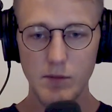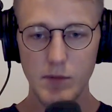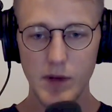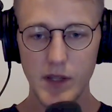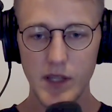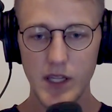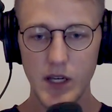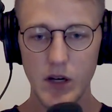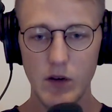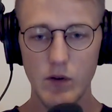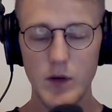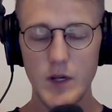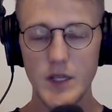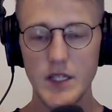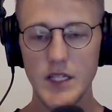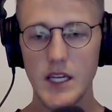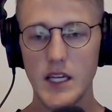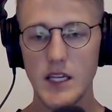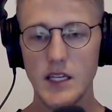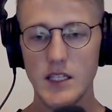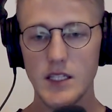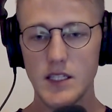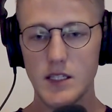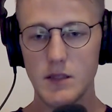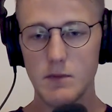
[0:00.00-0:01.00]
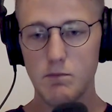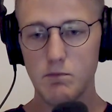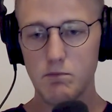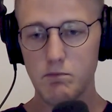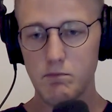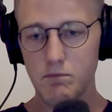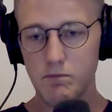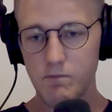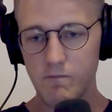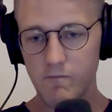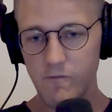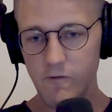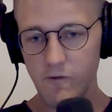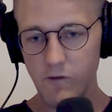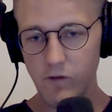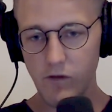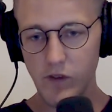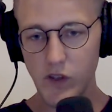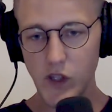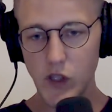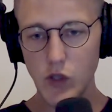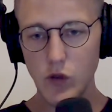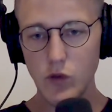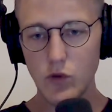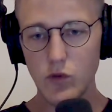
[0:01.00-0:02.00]
but there was a
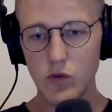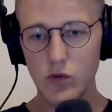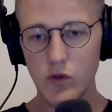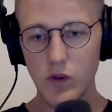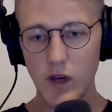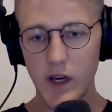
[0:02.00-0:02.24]
few